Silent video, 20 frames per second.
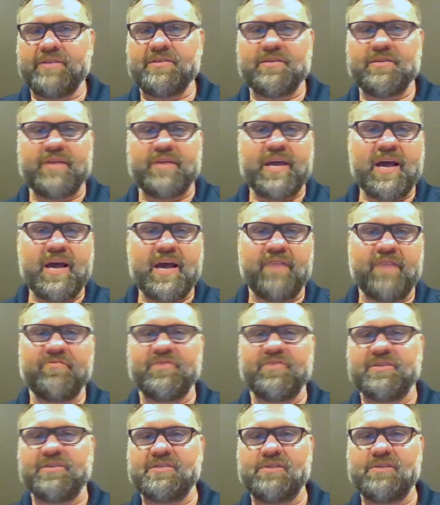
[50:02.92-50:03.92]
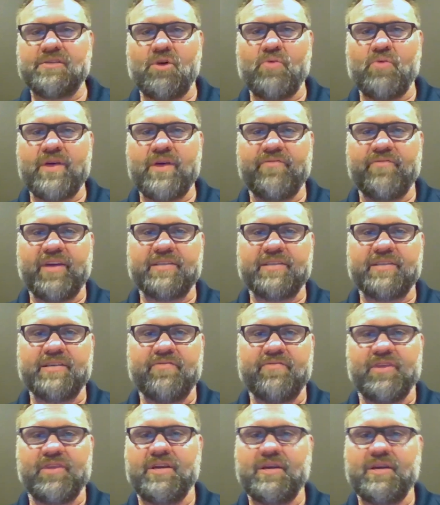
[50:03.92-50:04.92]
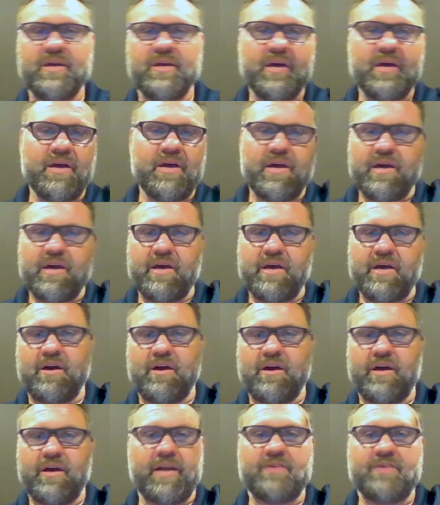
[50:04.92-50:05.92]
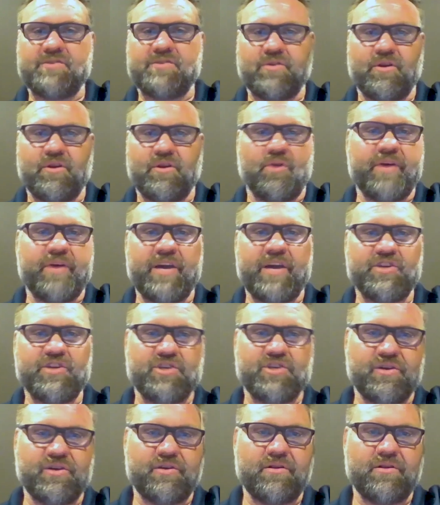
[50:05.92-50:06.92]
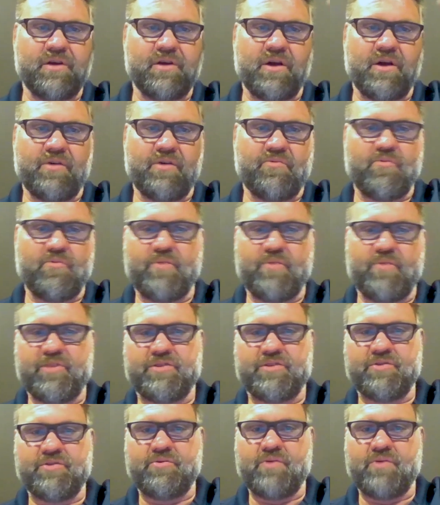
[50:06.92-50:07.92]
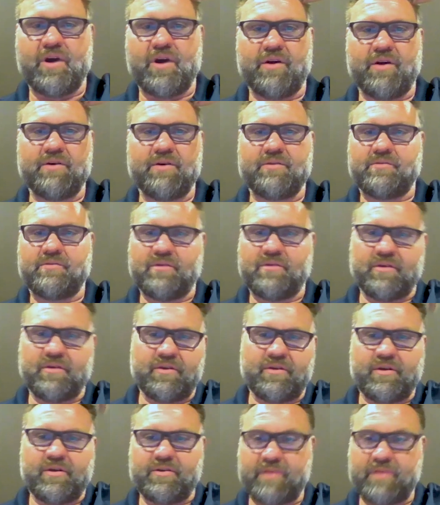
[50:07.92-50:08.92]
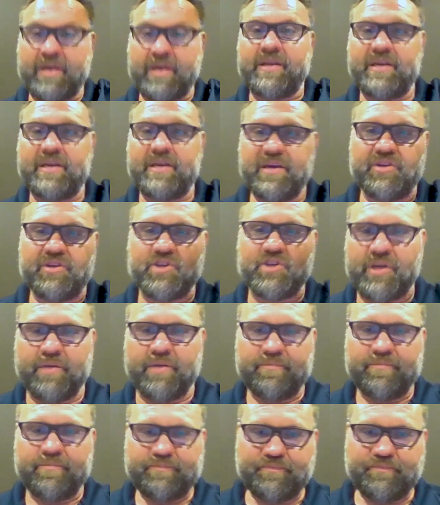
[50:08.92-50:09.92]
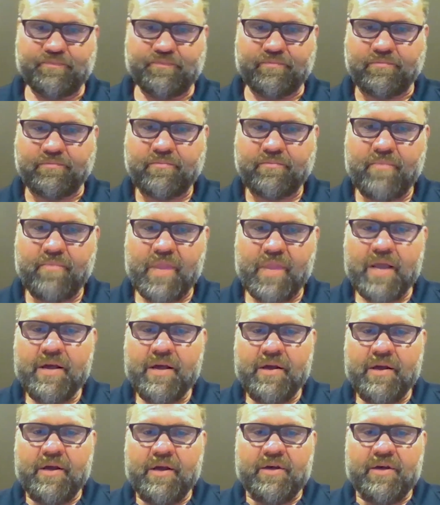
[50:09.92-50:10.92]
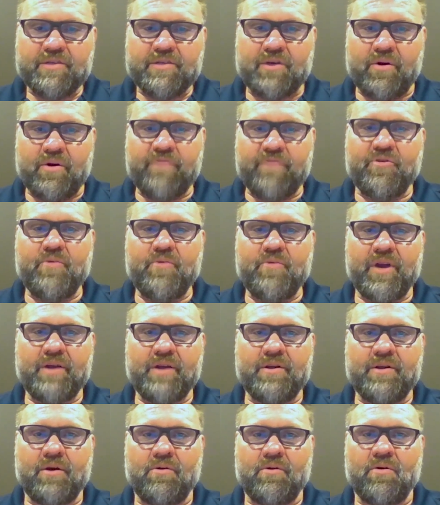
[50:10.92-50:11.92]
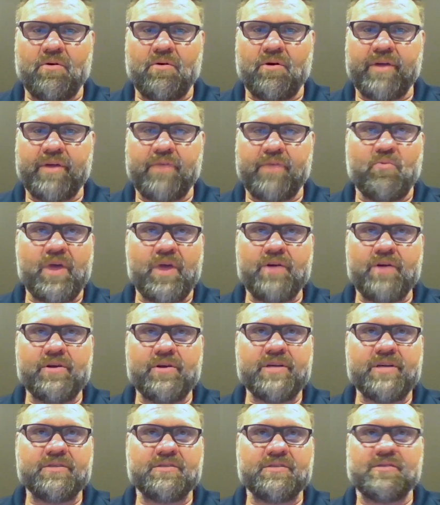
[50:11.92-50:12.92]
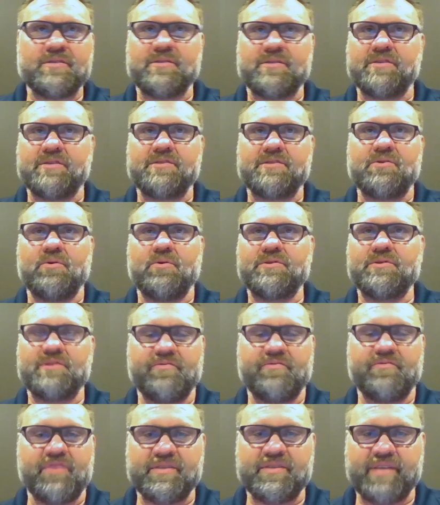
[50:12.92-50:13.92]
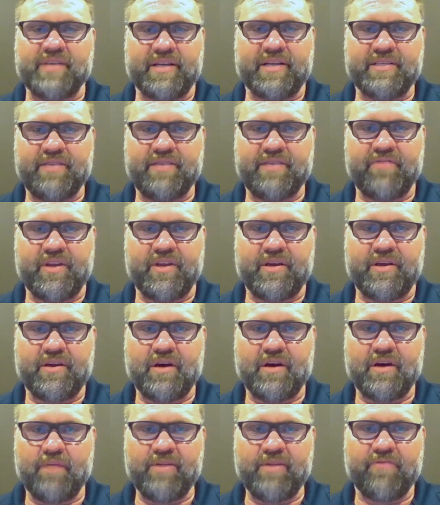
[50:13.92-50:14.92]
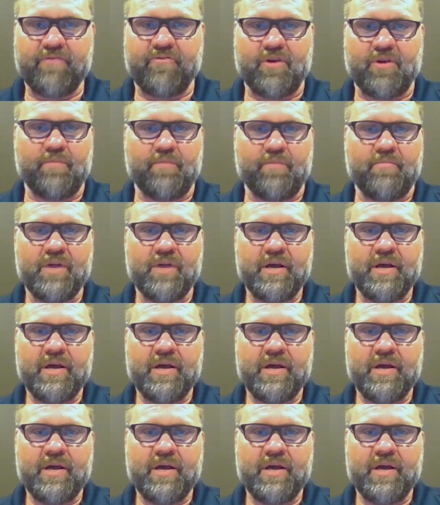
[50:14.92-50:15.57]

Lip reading: they have the slow wave activity at a certain location when we do an EEG. So if we want to know, okay, where is the source of this activity coming from,